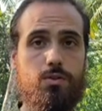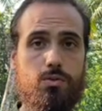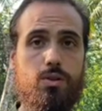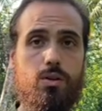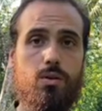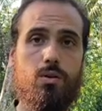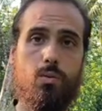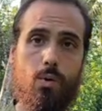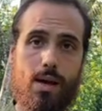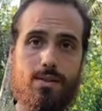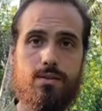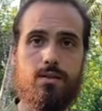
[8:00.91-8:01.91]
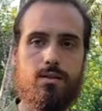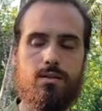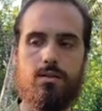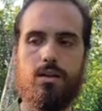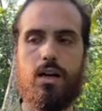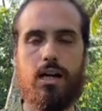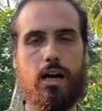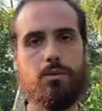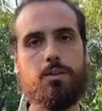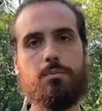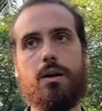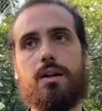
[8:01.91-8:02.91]
to the Western
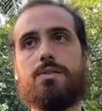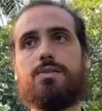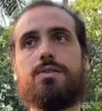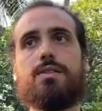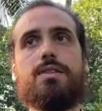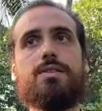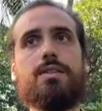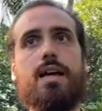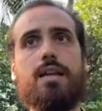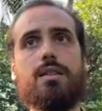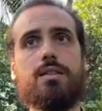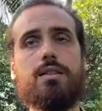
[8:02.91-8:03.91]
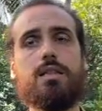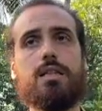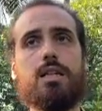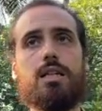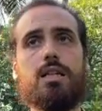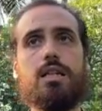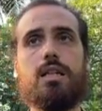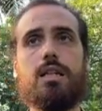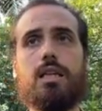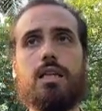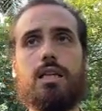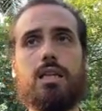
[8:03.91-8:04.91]
counterparts, is that
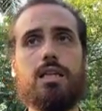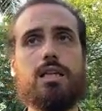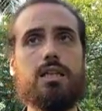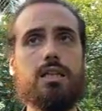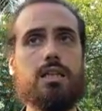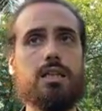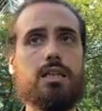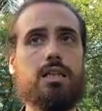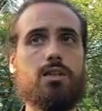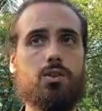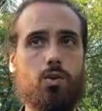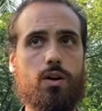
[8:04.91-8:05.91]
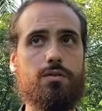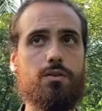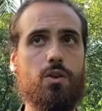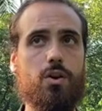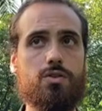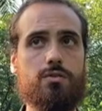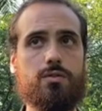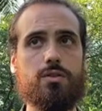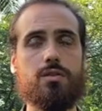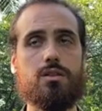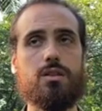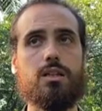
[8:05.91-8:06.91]
in yoga philosophy,
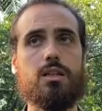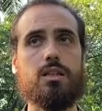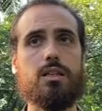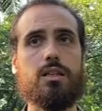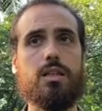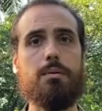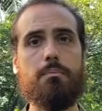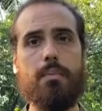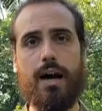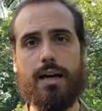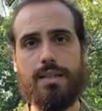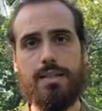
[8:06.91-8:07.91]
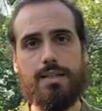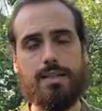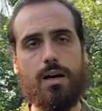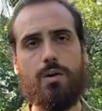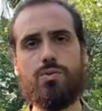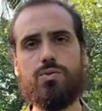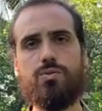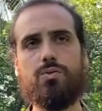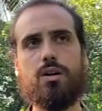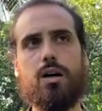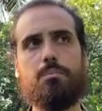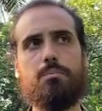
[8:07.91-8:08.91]
the mind is also
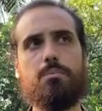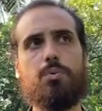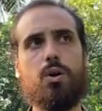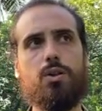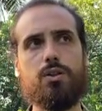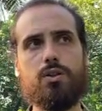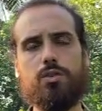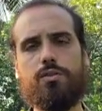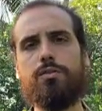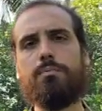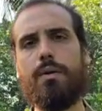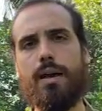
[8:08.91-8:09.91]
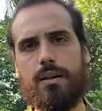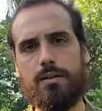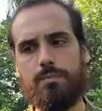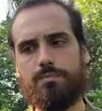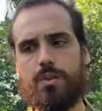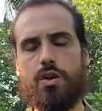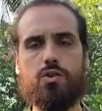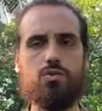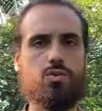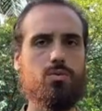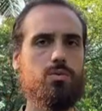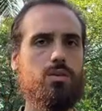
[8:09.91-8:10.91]
a product of matter.
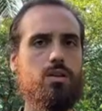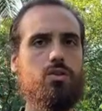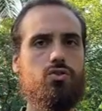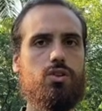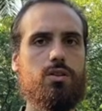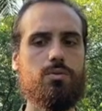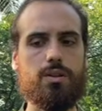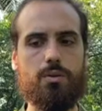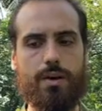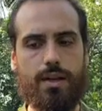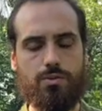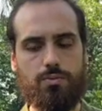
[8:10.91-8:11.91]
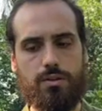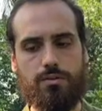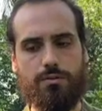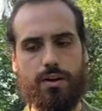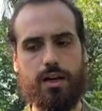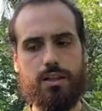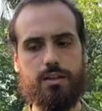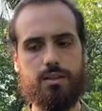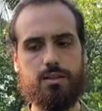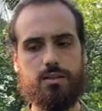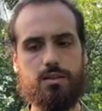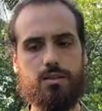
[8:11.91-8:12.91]
So in general, in the West, we divide
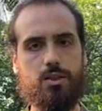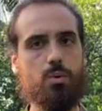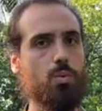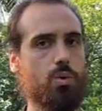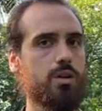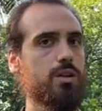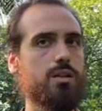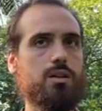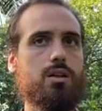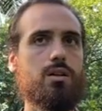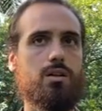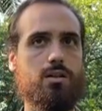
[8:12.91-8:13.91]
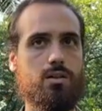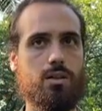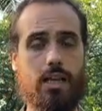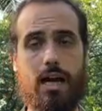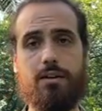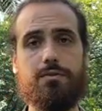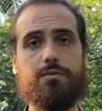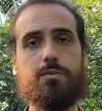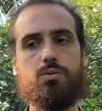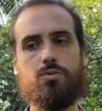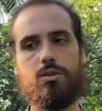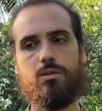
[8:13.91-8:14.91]
the world or life
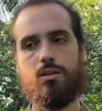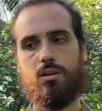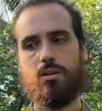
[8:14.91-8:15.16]
between